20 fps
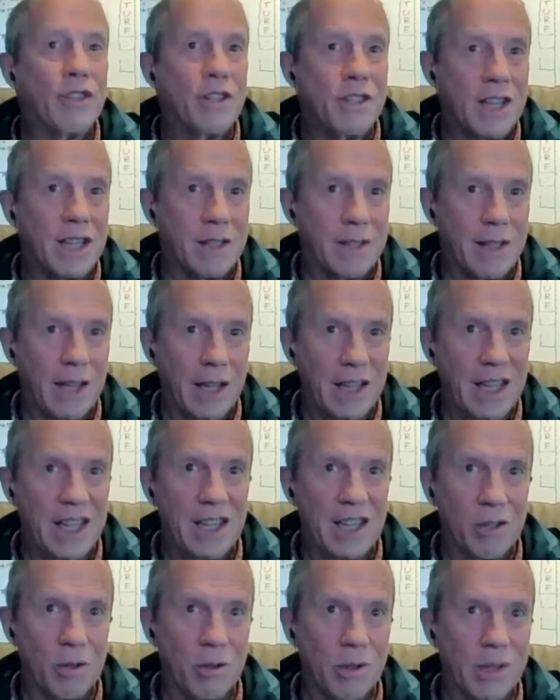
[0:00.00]
to take that
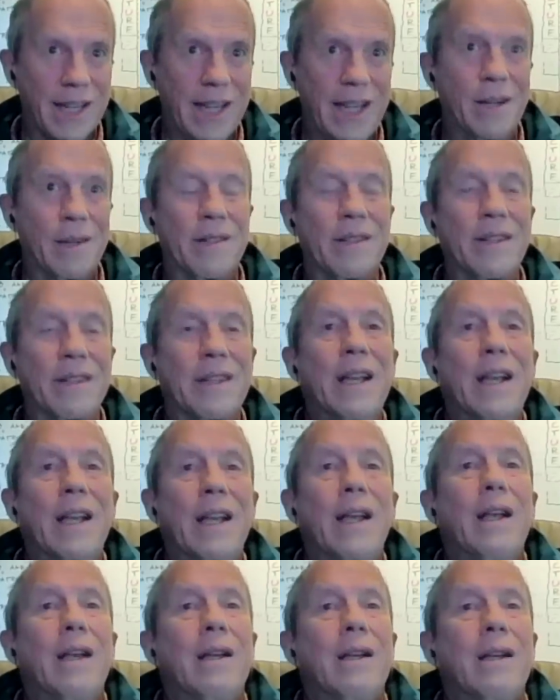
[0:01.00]
into account.
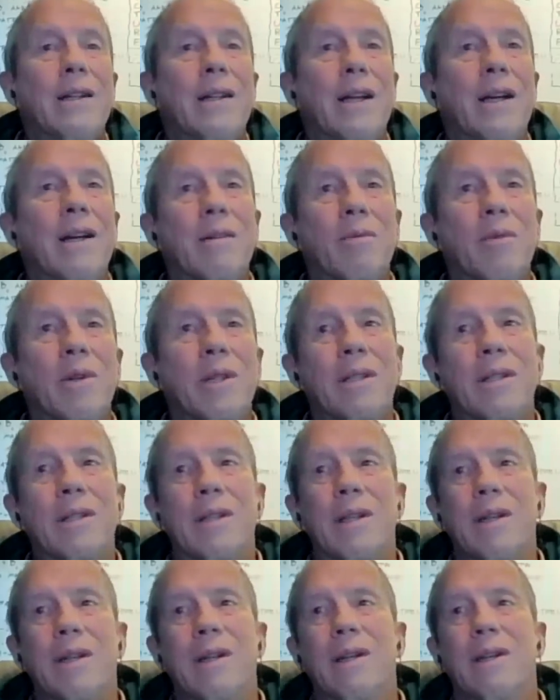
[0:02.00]
Now,
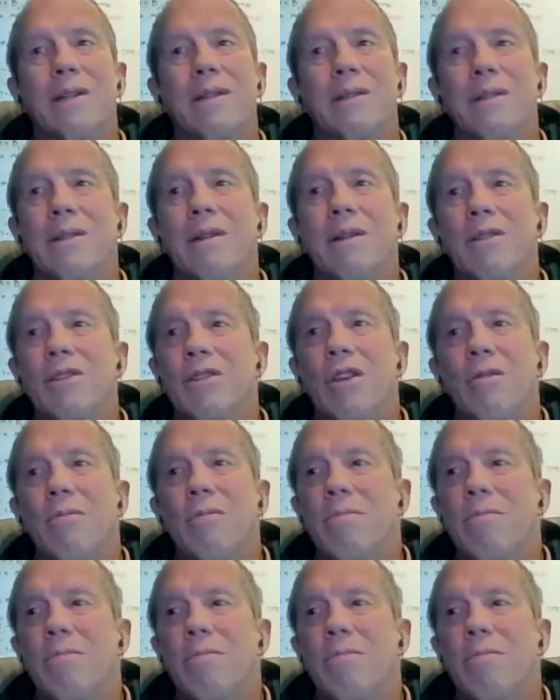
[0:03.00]
with uh, so